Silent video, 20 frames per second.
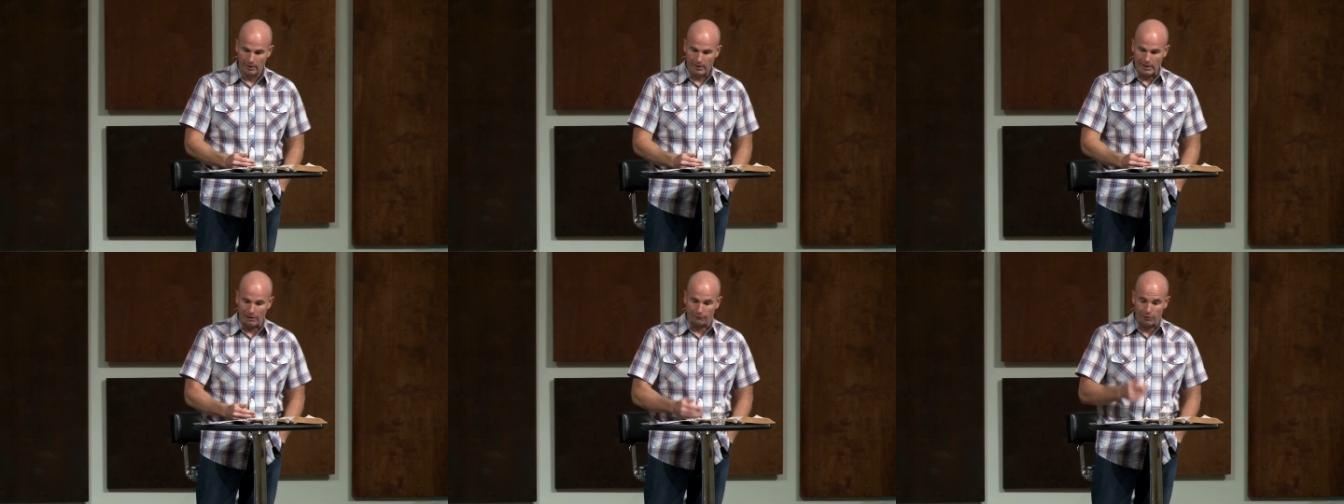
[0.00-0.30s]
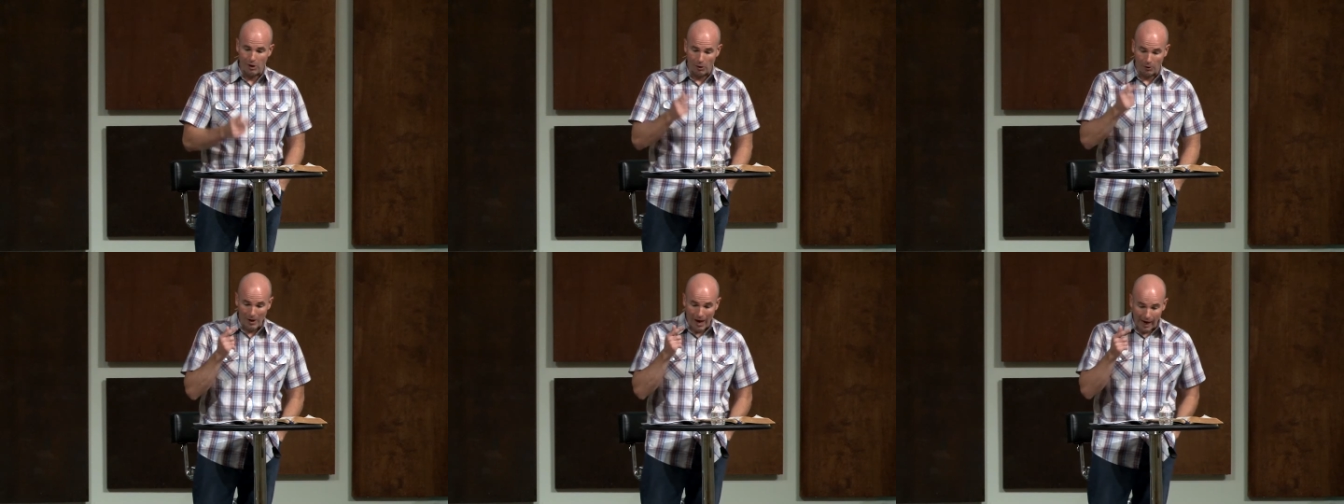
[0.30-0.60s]
If
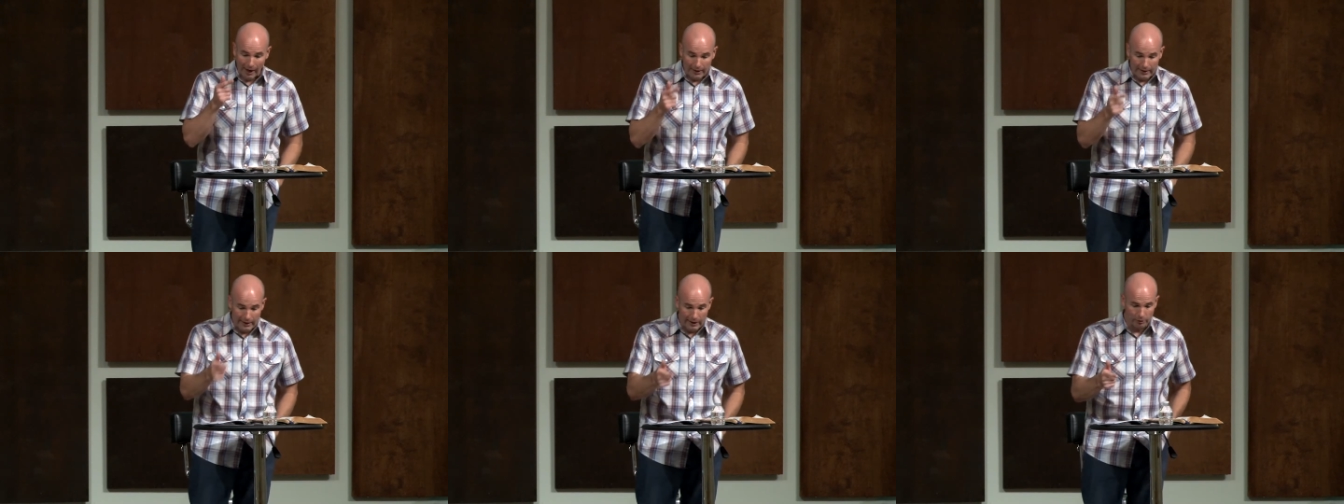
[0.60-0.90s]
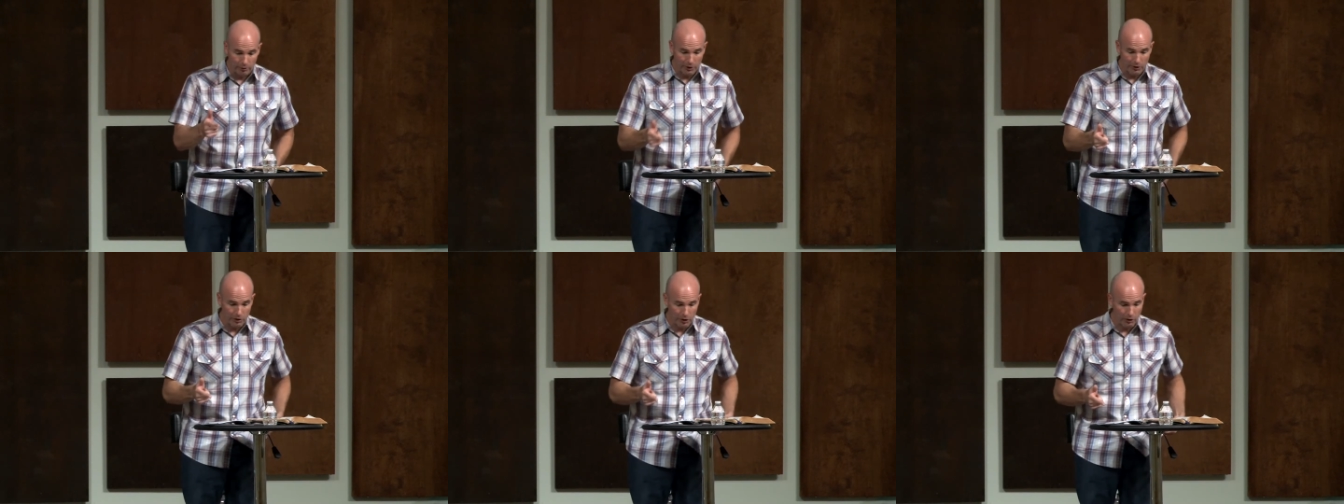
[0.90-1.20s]
they're not
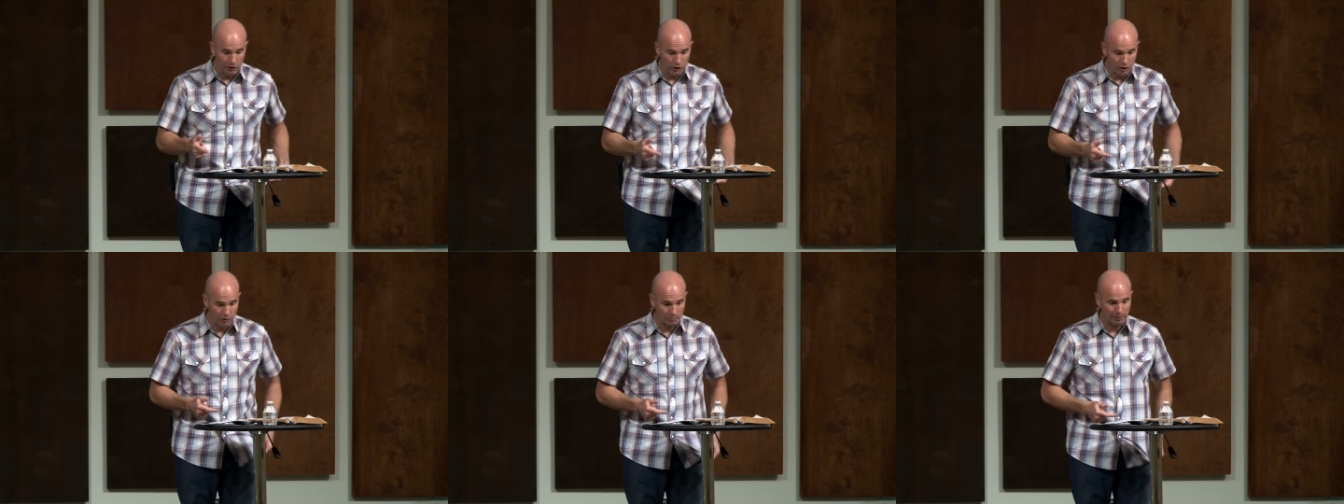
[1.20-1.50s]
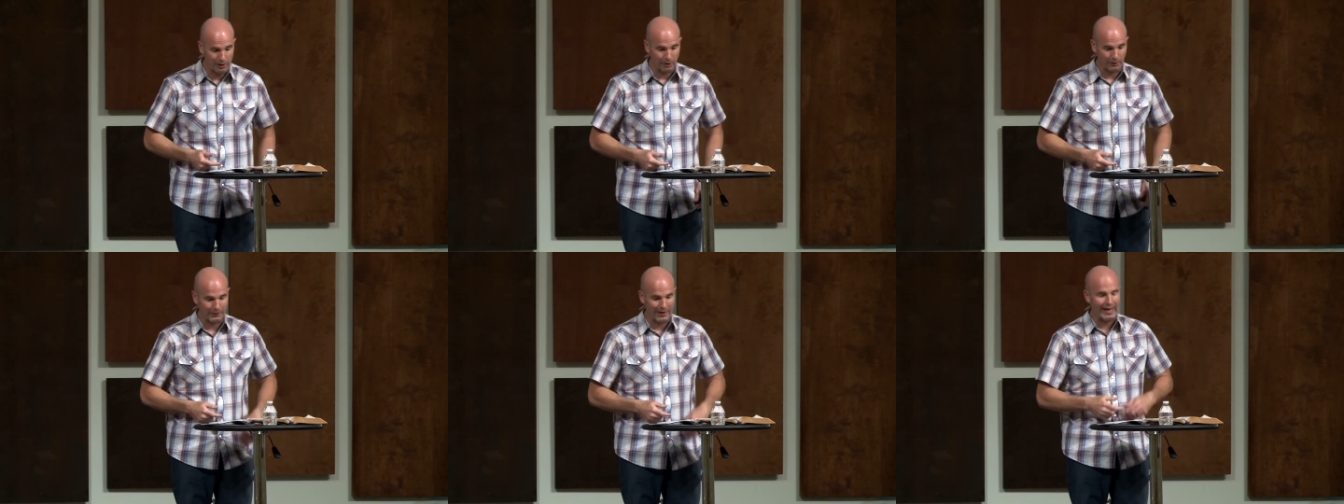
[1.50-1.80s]
yielded to the
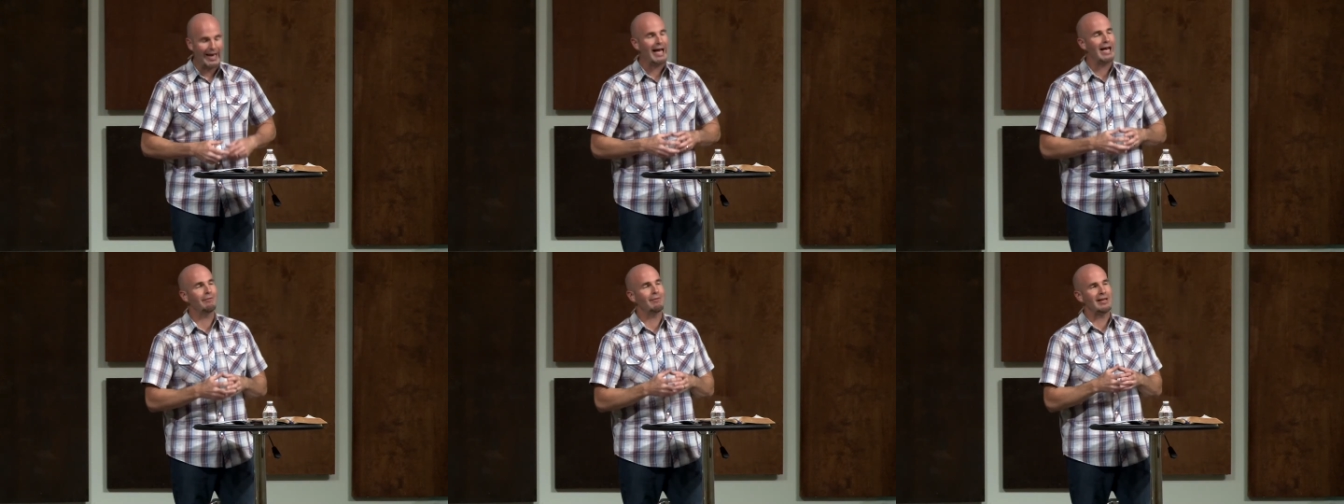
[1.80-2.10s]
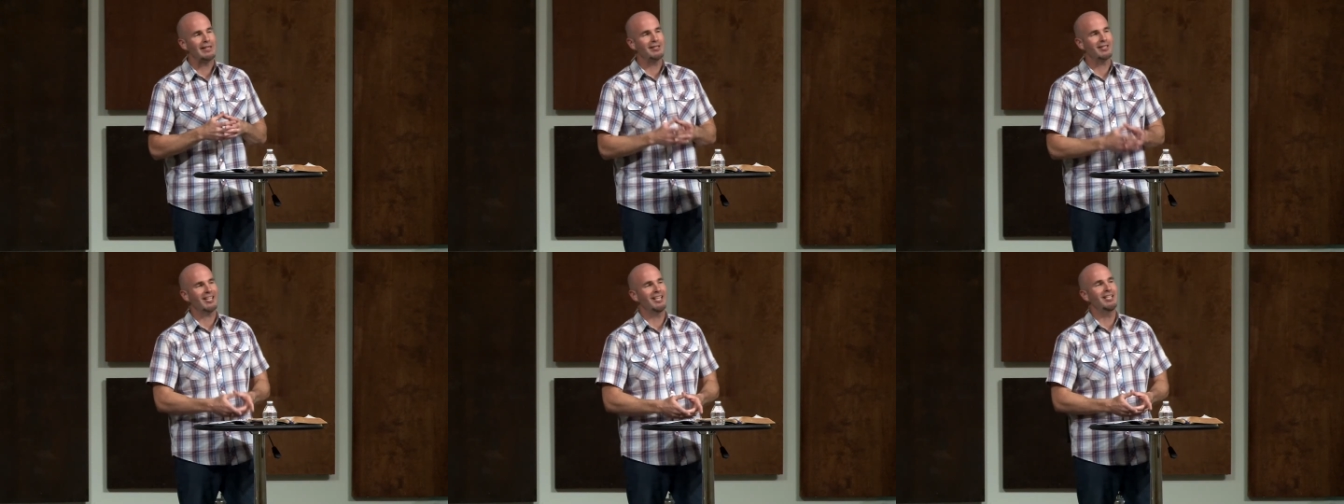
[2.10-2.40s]
Spirit, they have
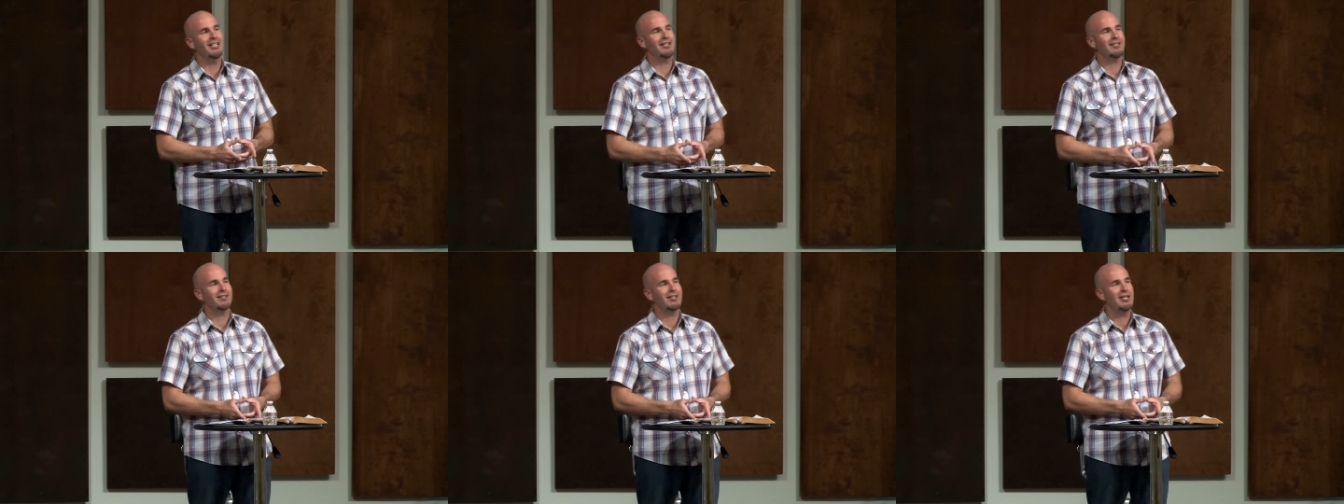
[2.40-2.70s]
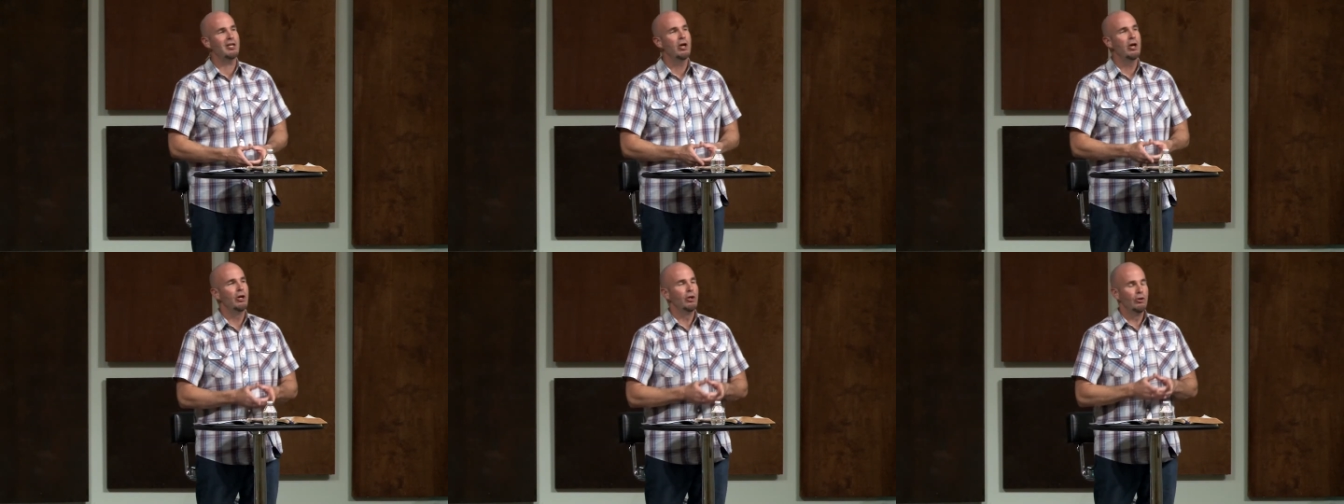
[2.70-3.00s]
a tendency